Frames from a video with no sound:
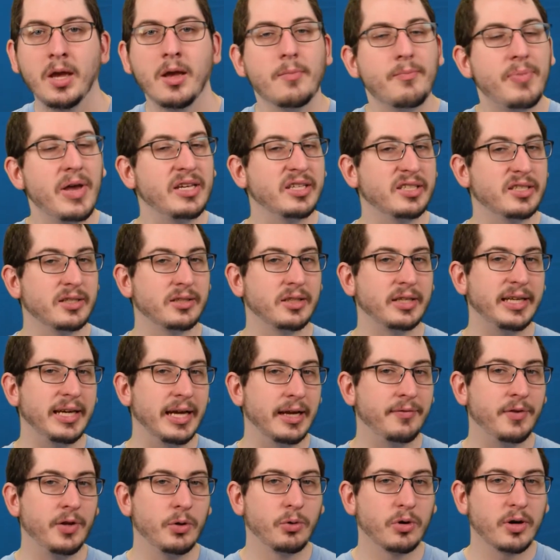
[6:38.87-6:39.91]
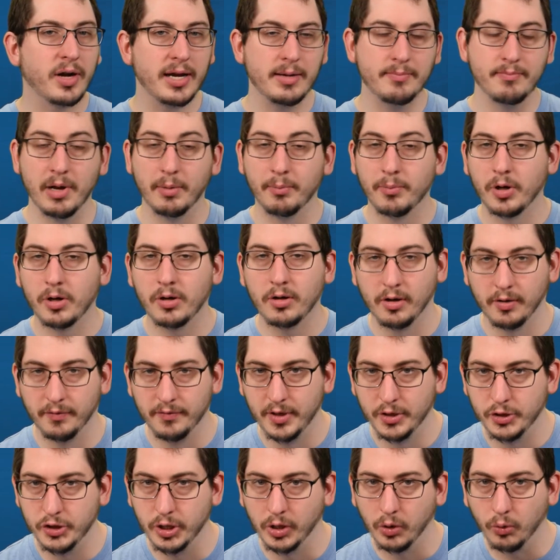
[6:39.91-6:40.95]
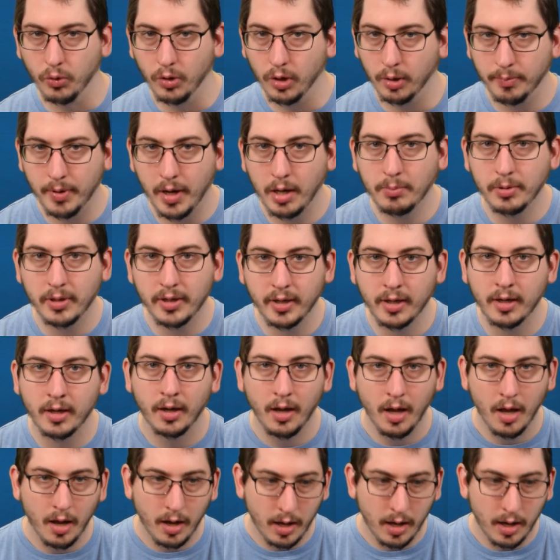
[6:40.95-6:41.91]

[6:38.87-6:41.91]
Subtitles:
Basically, if you are a member of the general public,